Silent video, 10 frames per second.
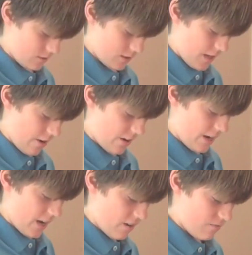Now I
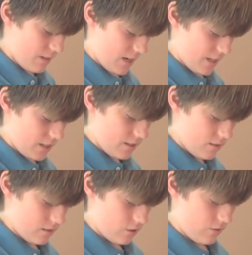have my
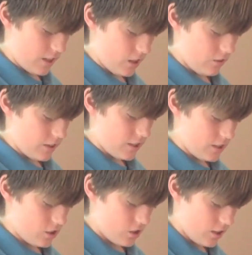granulated
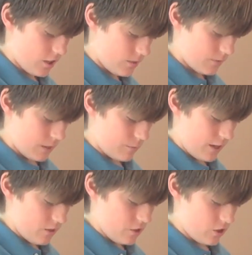sugar, my
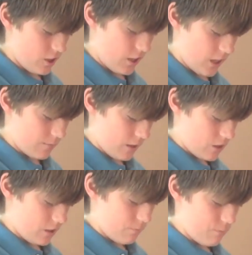brown sugar, and my
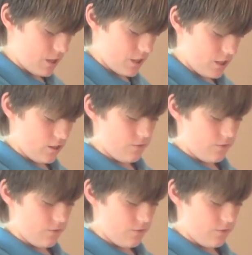cream butter